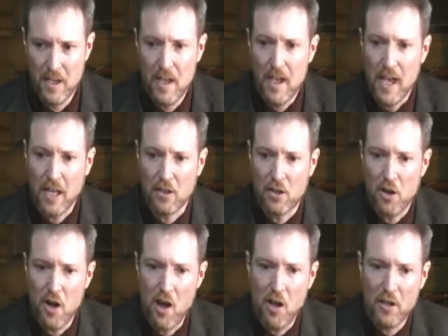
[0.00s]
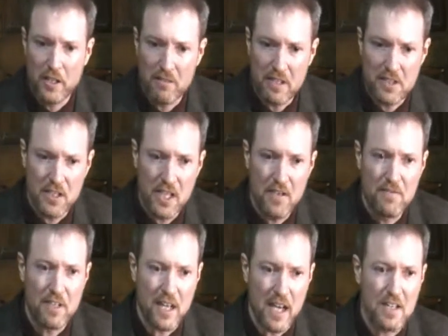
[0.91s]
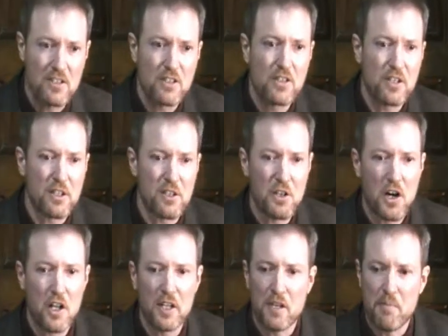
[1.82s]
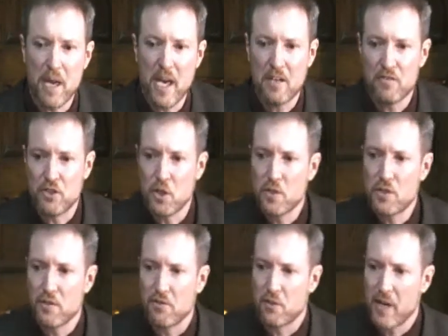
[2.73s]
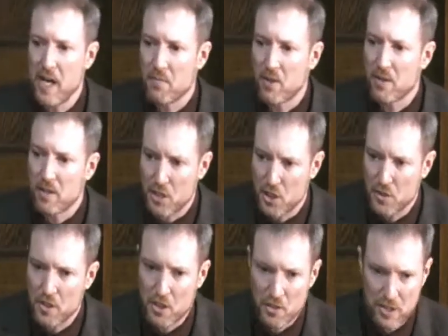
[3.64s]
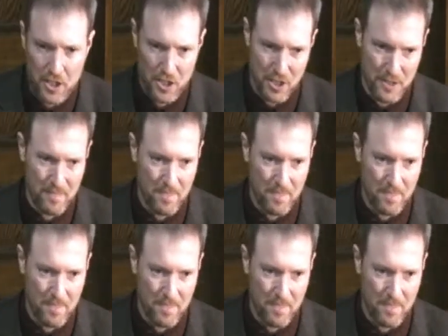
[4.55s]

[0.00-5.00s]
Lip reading: and called and received an answer to their call in the man of Joseph Kramer, a Jewish Christian.